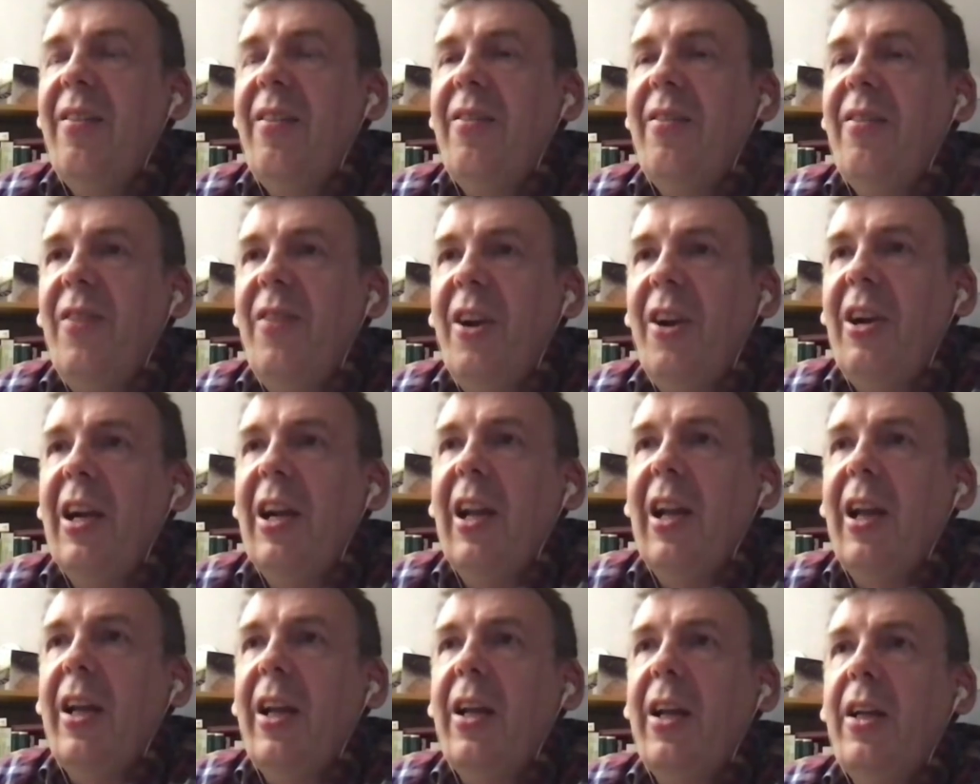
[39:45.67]
like
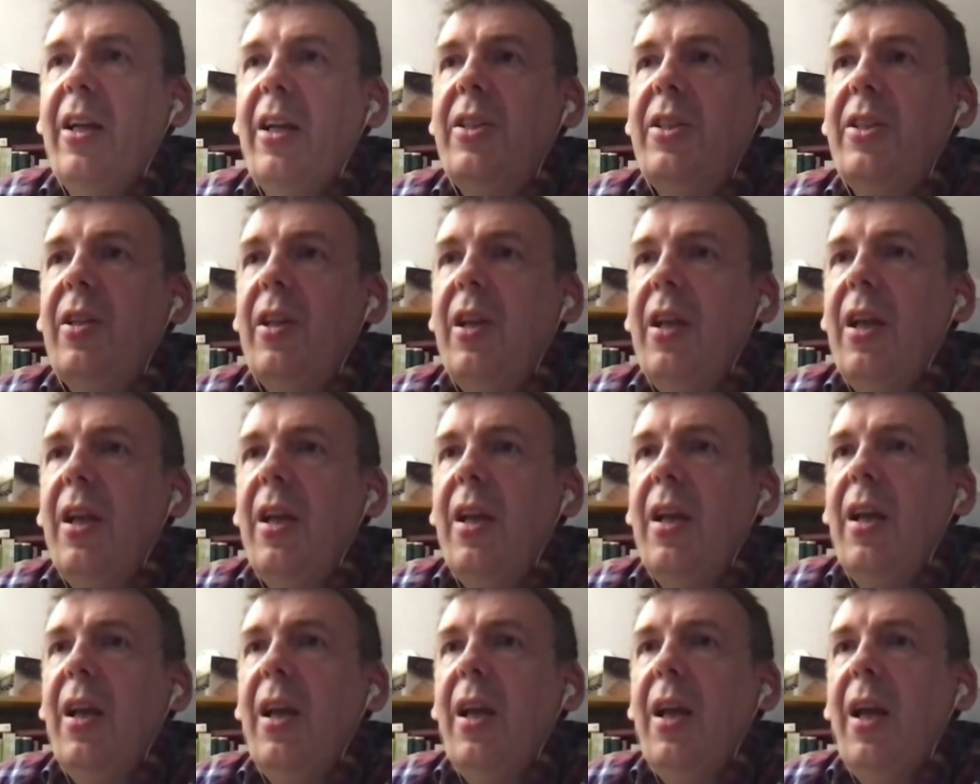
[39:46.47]
us.
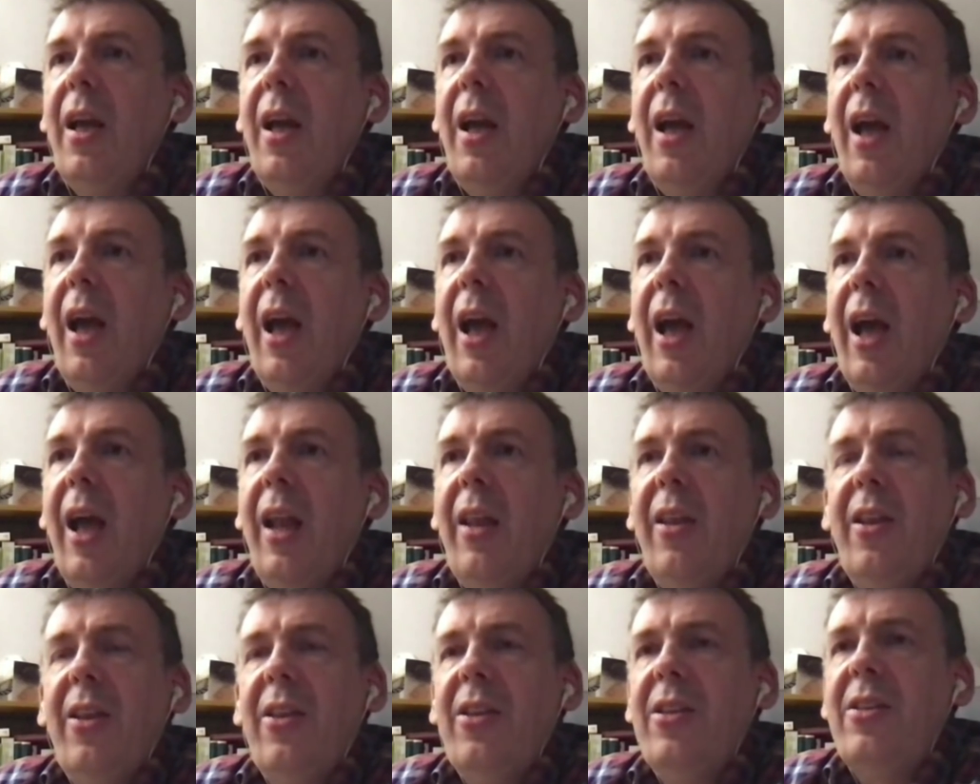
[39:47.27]
And that this
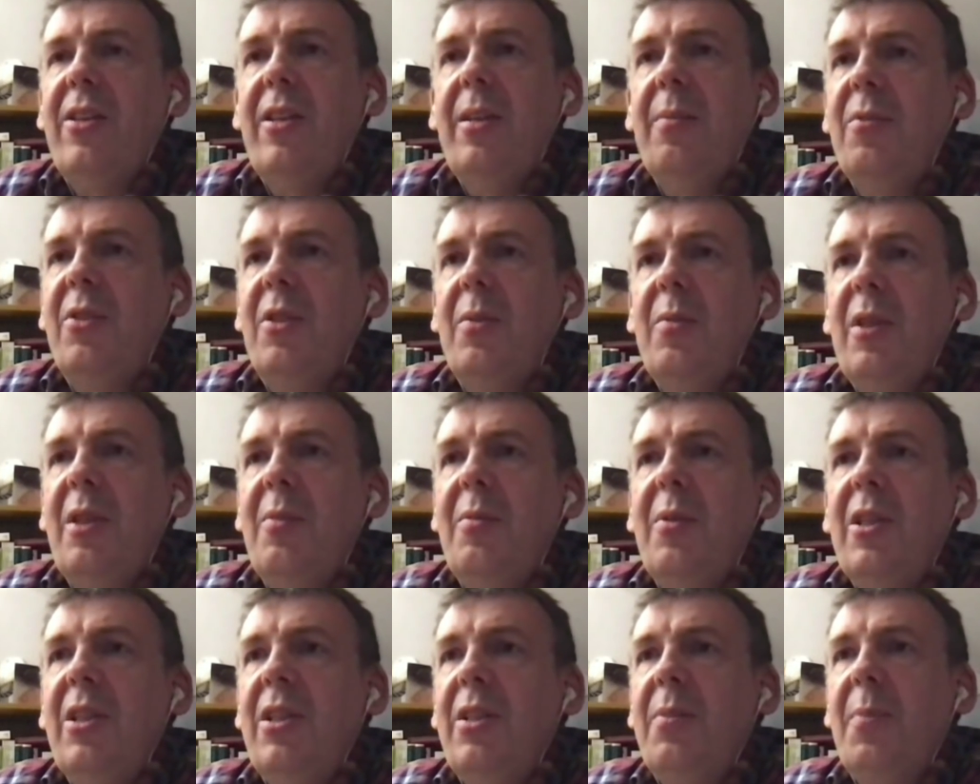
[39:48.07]
seems to me to be this is
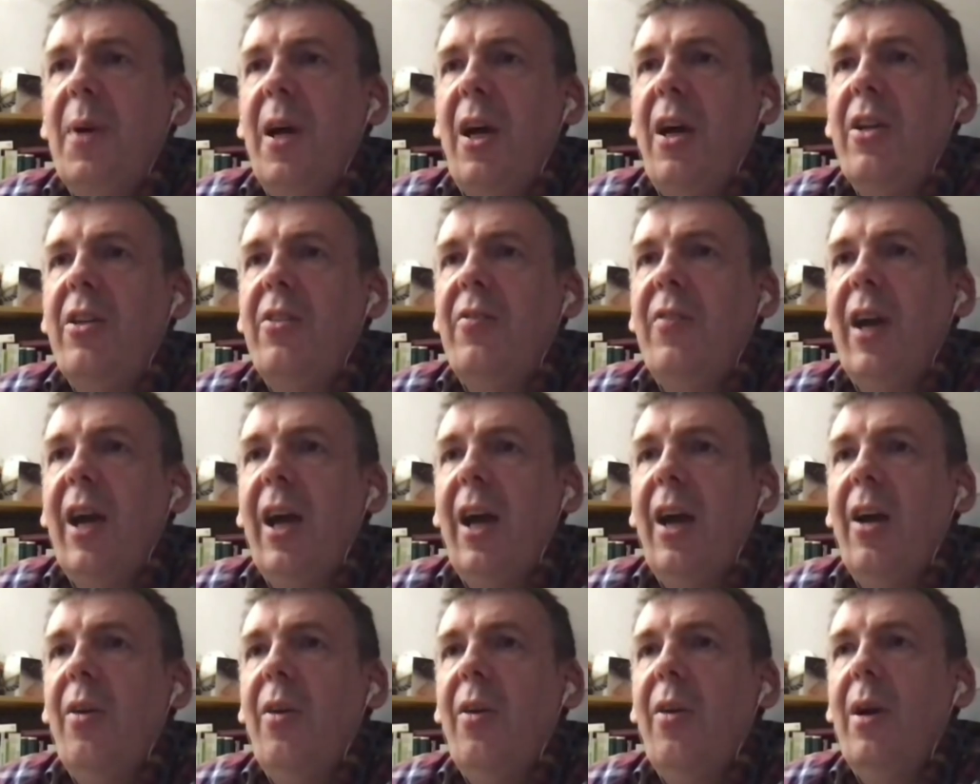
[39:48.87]
part of
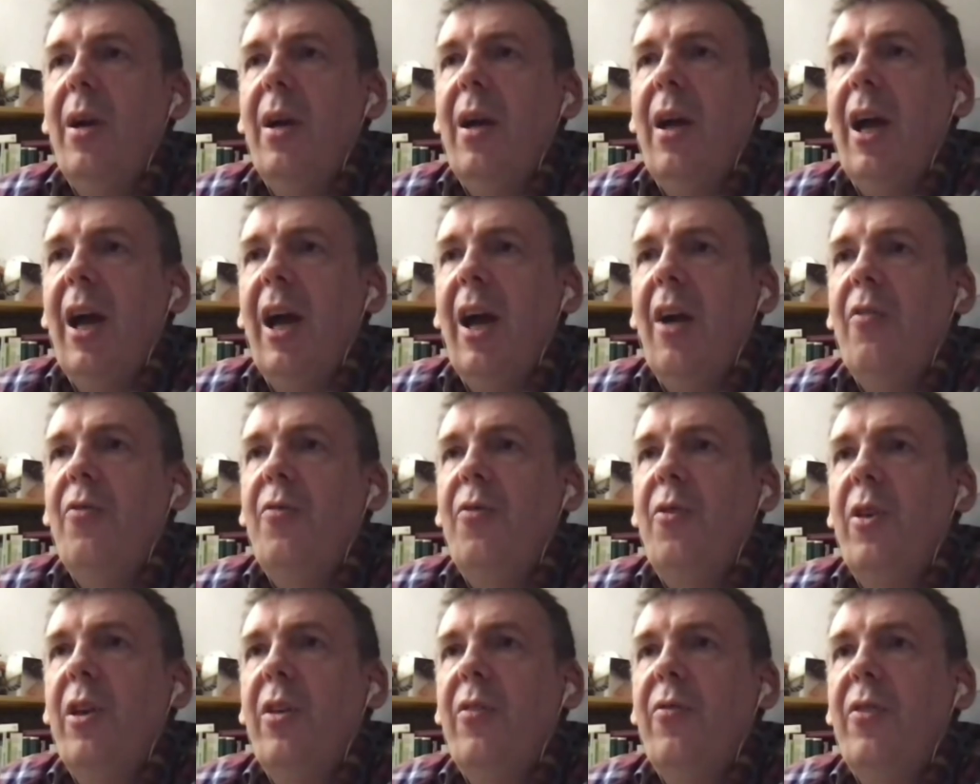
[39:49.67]
how
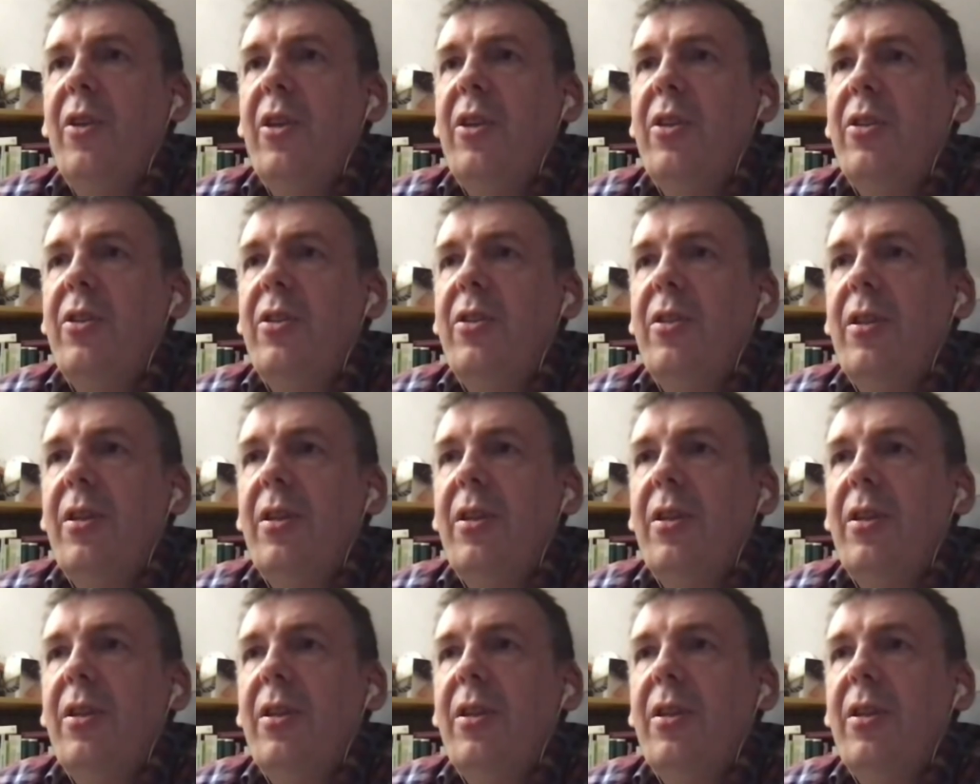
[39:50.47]
forgiveness